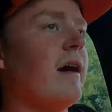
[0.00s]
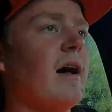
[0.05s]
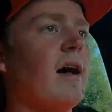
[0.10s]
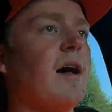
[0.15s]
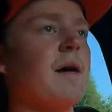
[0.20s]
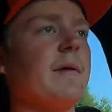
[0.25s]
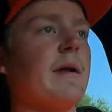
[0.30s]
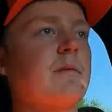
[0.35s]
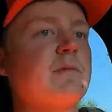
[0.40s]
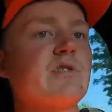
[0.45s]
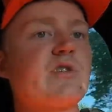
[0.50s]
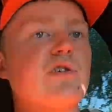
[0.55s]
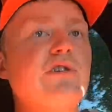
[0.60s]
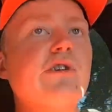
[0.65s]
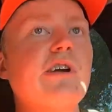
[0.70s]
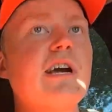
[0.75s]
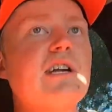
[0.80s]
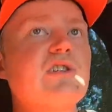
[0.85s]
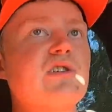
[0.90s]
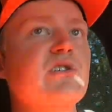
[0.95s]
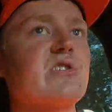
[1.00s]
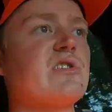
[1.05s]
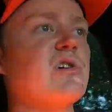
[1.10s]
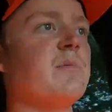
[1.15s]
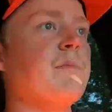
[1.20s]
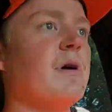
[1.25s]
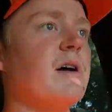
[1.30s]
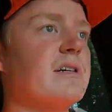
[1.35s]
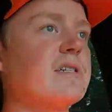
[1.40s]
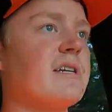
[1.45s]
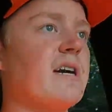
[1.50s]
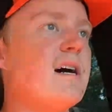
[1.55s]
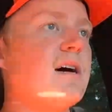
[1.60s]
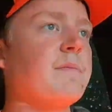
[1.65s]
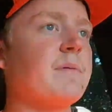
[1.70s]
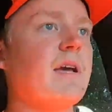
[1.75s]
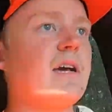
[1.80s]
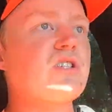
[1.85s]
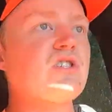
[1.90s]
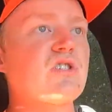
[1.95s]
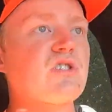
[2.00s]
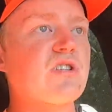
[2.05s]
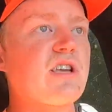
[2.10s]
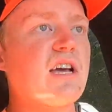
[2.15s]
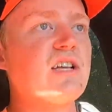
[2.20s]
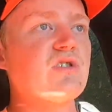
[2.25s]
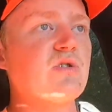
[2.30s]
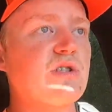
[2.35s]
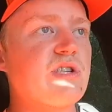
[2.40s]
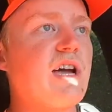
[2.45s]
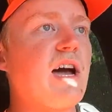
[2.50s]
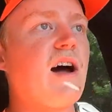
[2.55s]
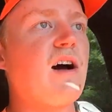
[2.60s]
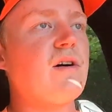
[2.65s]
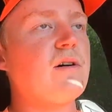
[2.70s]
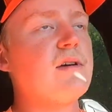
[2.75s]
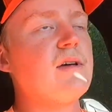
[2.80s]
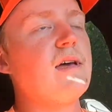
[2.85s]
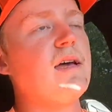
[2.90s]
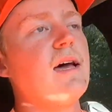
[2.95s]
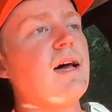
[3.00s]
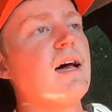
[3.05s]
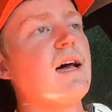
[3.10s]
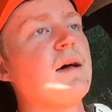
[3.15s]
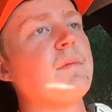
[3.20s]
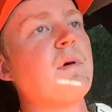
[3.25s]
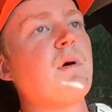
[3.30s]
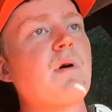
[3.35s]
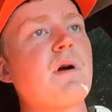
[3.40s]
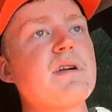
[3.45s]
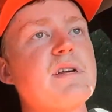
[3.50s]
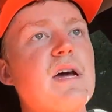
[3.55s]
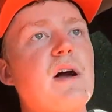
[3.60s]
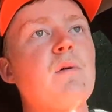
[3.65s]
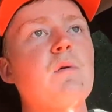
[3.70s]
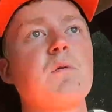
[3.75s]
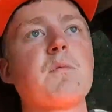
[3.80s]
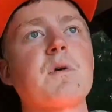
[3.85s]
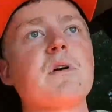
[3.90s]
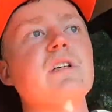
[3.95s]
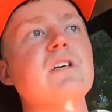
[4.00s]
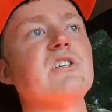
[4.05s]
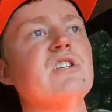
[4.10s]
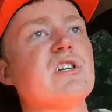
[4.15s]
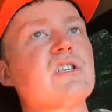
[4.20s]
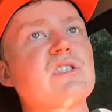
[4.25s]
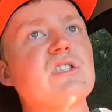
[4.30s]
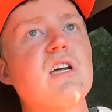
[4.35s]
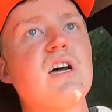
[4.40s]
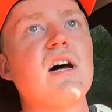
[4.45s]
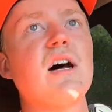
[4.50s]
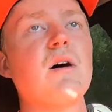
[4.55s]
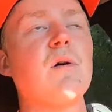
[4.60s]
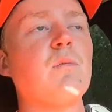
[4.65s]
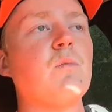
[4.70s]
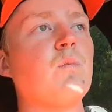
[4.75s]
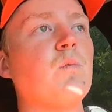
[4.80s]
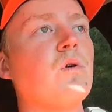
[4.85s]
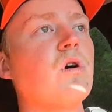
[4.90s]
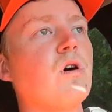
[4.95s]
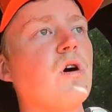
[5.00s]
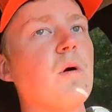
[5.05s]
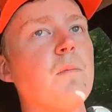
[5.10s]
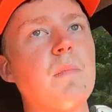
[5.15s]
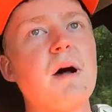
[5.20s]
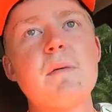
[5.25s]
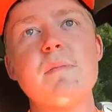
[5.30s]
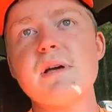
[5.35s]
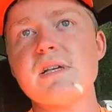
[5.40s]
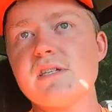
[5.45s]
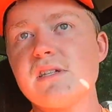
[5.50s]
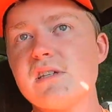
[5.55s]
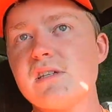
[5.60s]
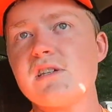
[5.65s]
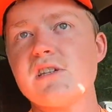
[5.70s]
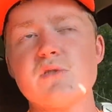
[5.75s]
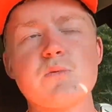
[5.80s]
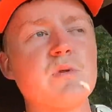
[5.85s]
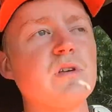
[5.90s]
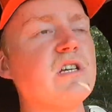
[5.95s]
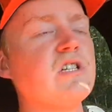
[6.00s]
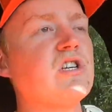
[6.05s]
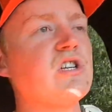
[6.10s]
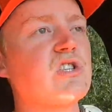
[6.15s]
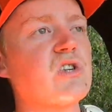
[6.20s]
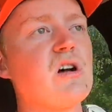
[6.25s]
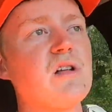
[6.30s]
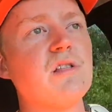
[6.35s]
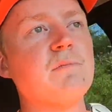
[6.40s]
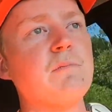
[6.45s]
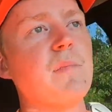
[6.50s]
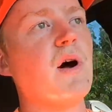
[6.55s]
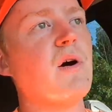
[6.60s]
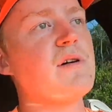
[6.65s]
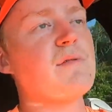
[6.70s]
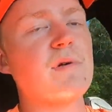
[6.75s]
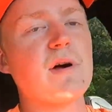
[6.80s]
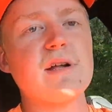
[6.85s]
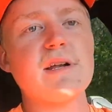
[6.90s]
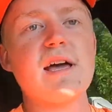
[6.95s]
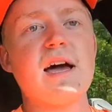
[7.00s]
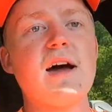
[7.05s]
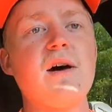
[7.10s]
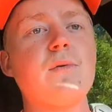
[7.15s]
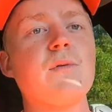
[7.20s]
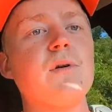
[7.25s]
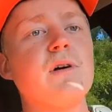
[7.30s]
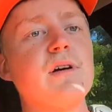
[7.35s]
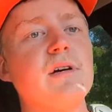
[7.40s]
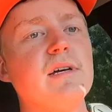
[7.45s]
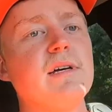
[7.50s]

I'm sure you guys are still booked up, got your schedules out, but right now we're really just my business is really just on mowing right now.